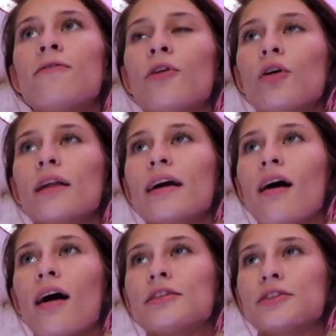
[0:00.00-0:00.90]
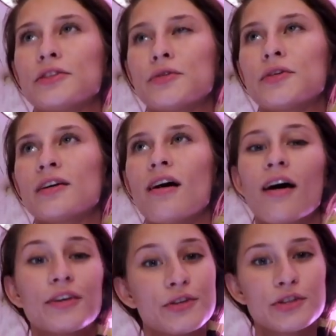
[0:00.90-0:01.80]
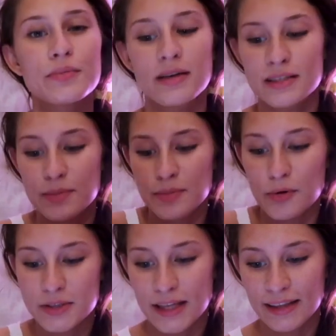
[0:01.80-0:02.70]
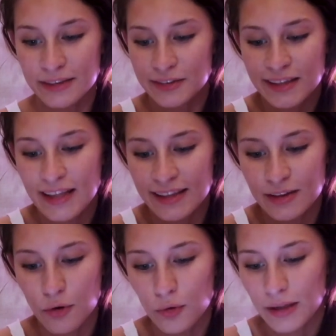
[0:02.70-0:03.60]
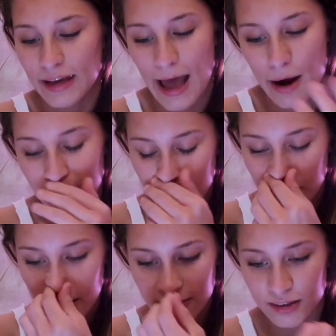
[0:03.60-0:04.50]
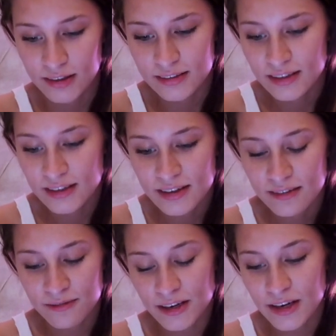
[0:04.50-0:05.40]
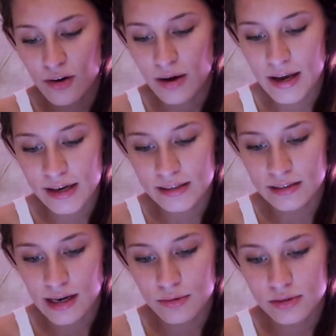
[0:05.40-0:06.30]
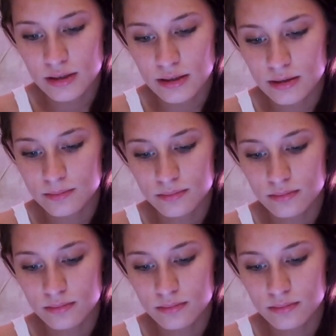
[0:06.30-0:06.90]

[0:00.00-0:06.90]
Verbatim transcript: full like concert tour on YouTube because someone posted like literally like the whole like hour and whatever video and I was like